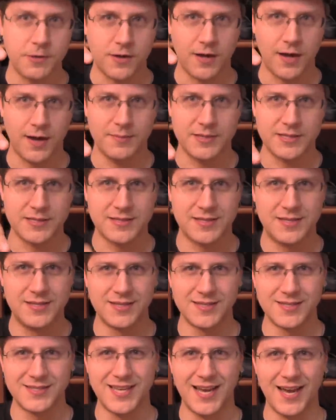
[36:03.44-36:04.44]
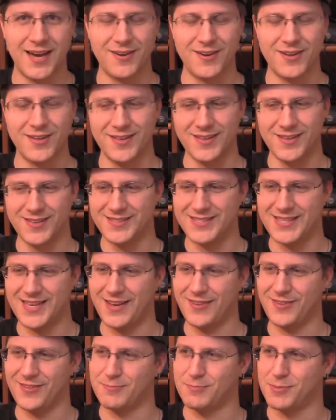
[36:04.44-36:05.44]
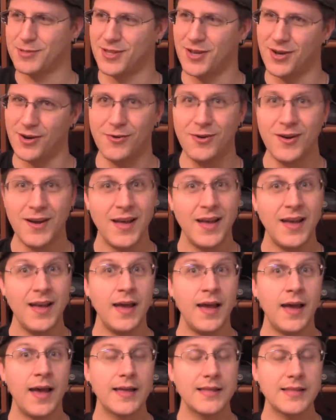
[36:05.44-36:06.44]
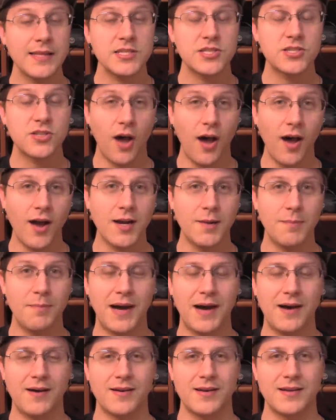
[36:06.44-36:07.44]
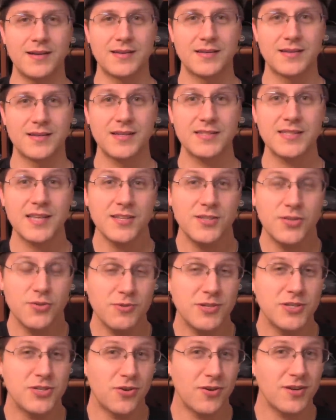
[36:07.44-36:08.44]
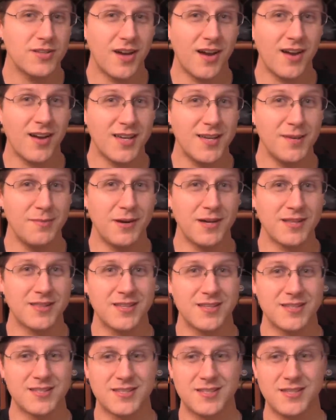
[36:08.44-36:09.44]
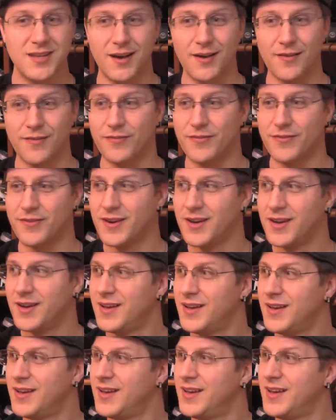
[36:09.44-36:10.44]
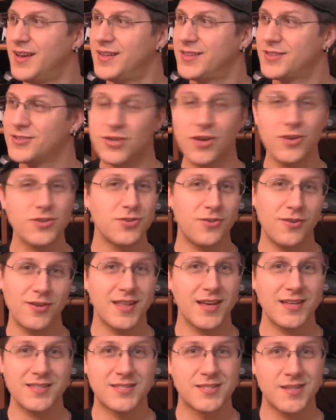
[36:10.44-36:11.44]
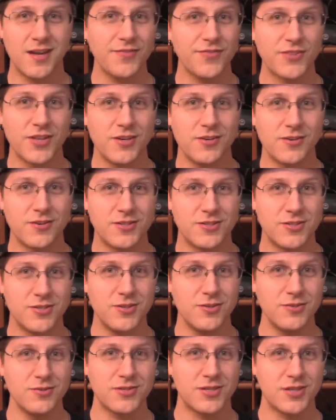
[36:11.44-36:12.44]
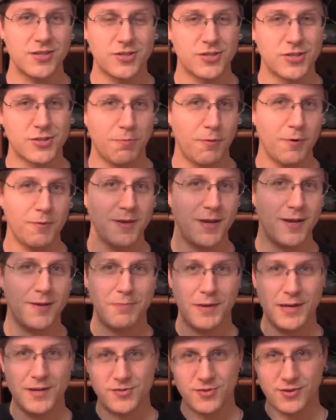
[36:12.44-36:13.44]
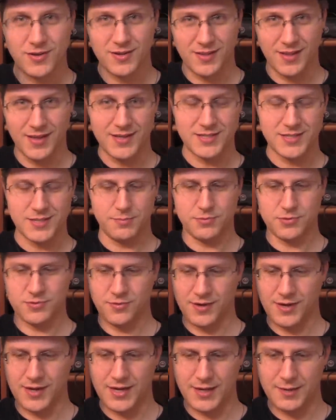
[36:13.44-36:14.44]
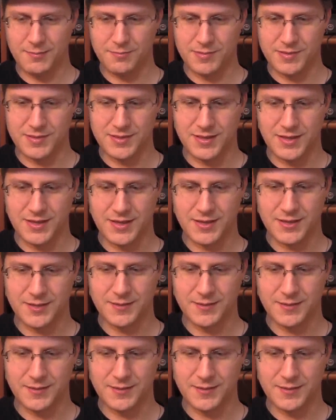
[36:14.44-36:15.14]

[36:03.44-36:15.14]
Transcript: your comments down below. And let's talk about it, because I do enjoy talking about this stuff. There's also all that stuff that you can do, such as support me on Patreon, like, subscribe, and